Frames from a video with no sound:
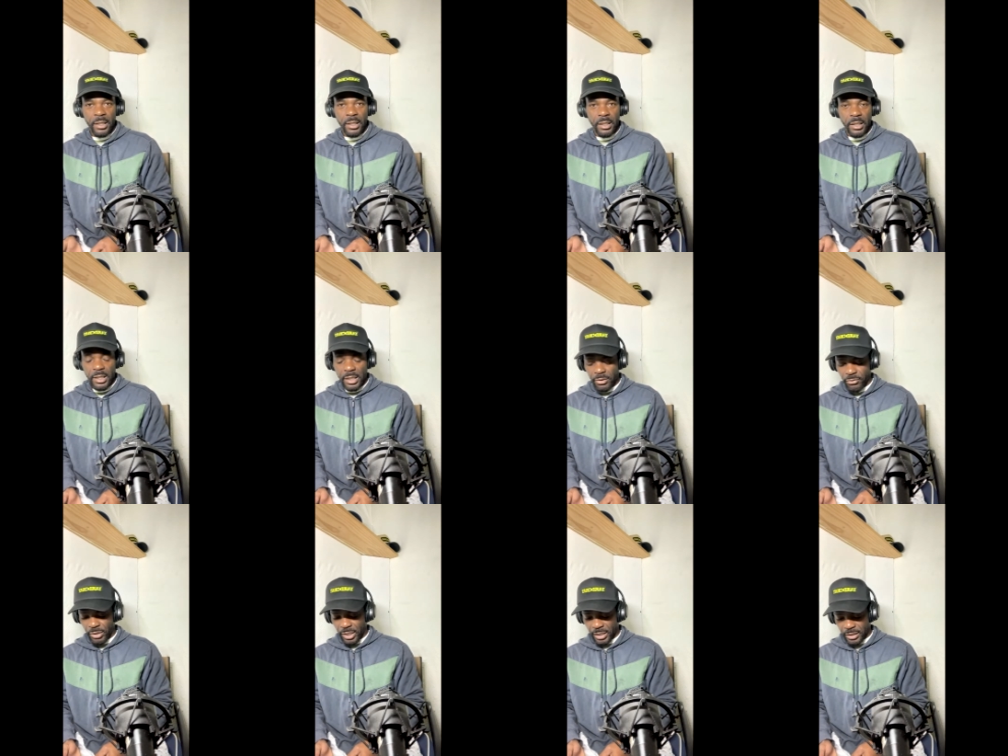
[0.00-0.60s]
All
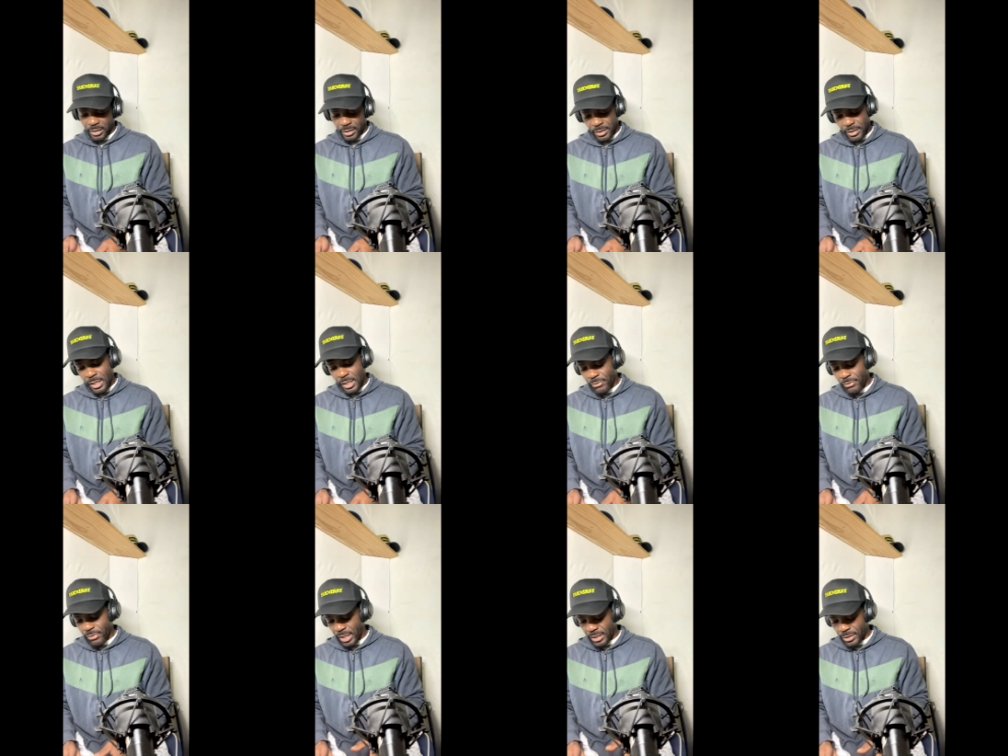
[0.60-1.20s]
right.
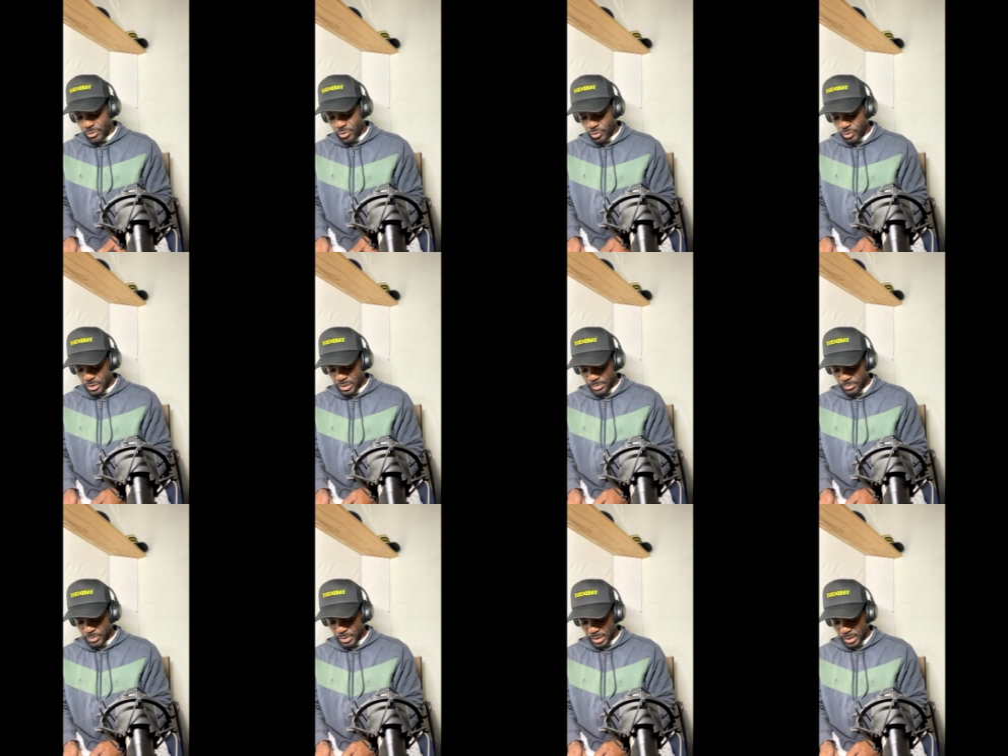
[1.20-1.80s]
You know
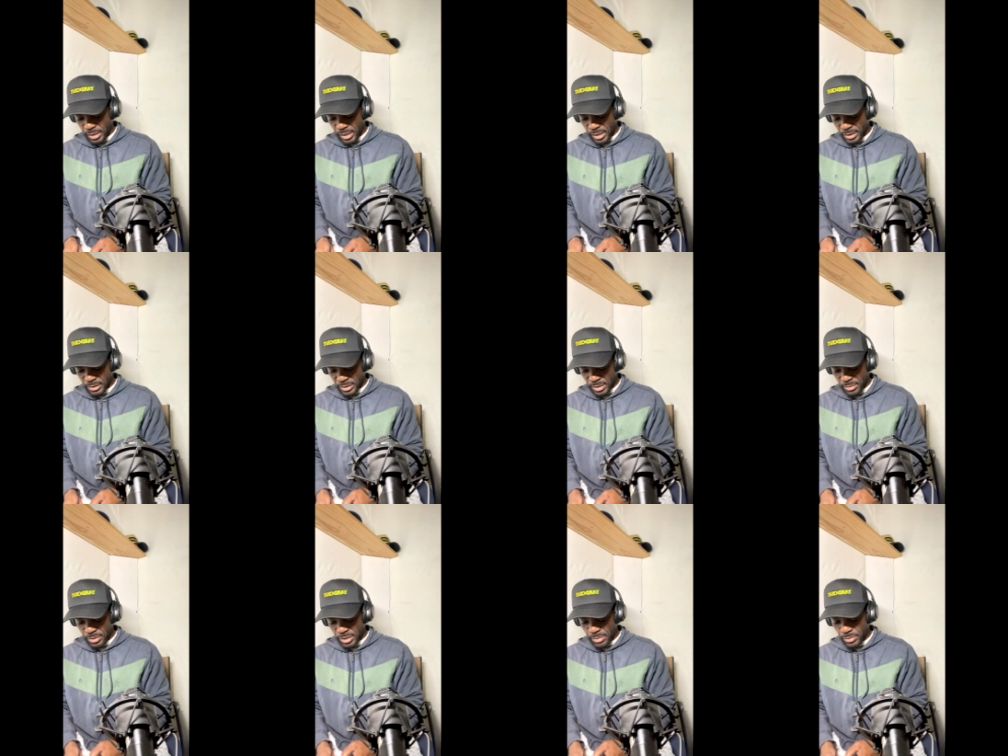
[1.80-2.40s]
something, guys?
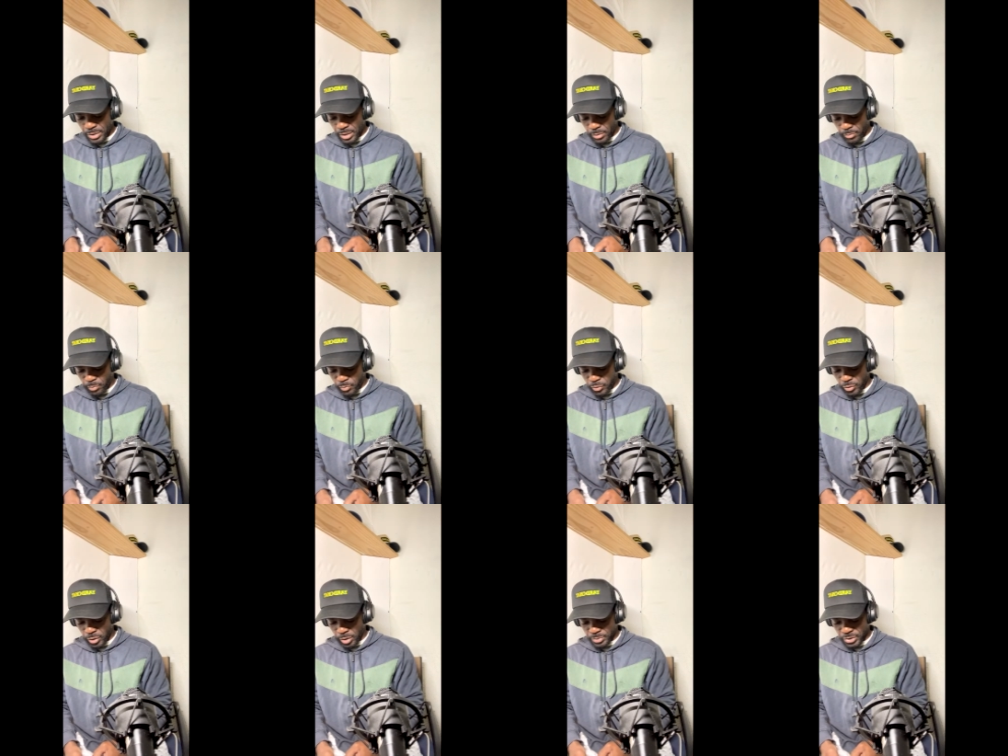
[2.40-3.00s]
Let me
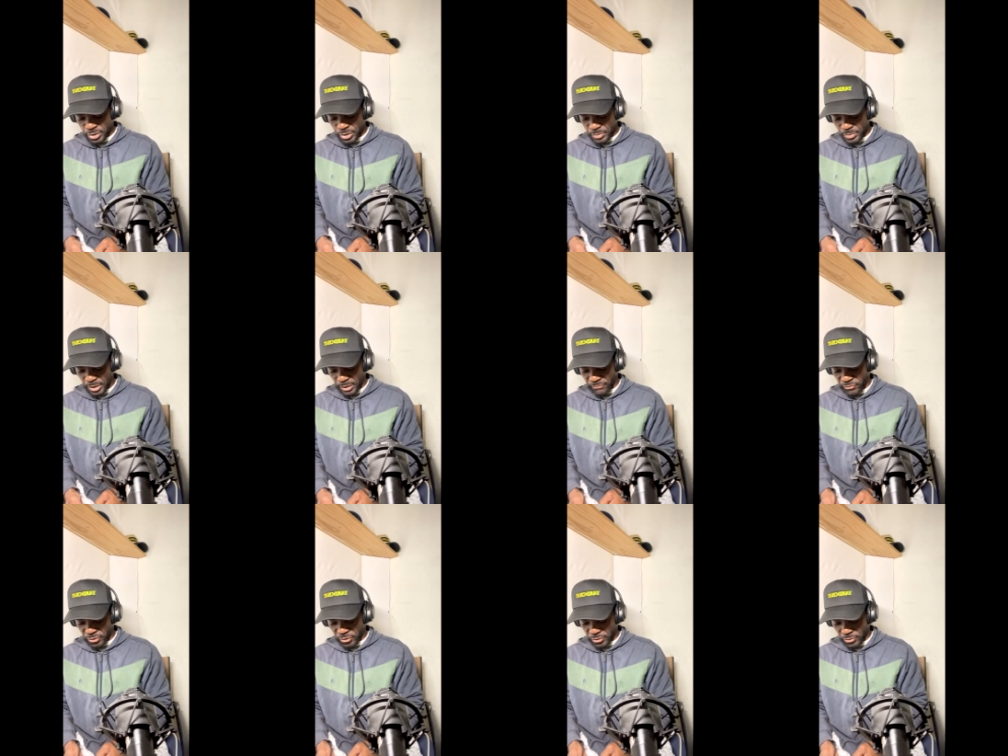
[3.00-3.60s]
pull up something
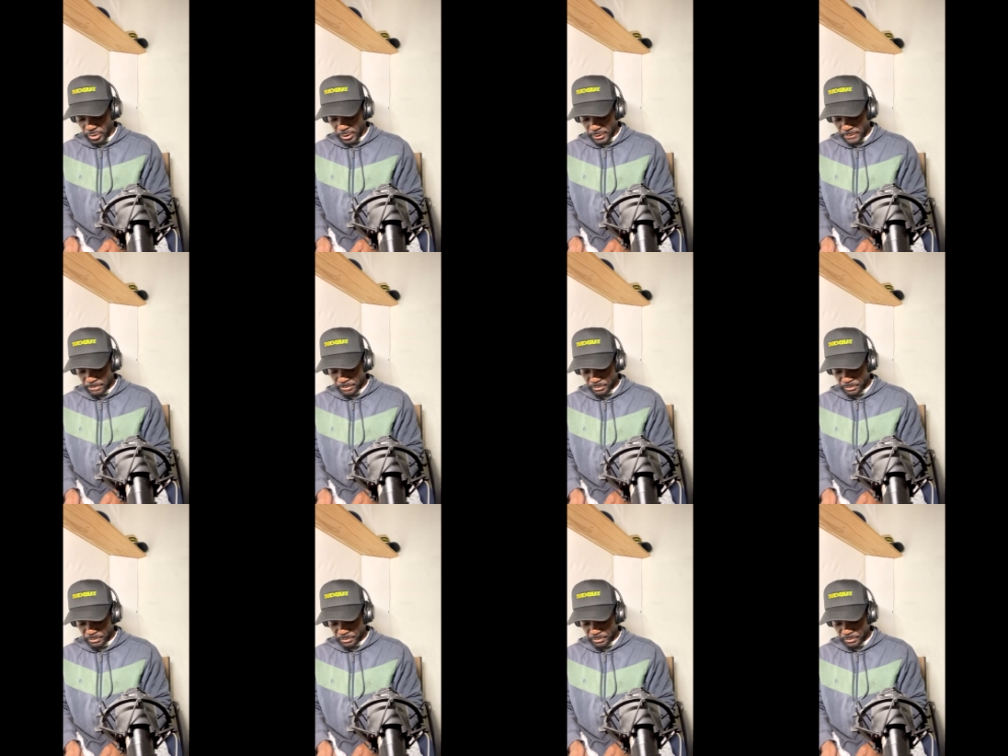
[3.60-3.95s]
for you here.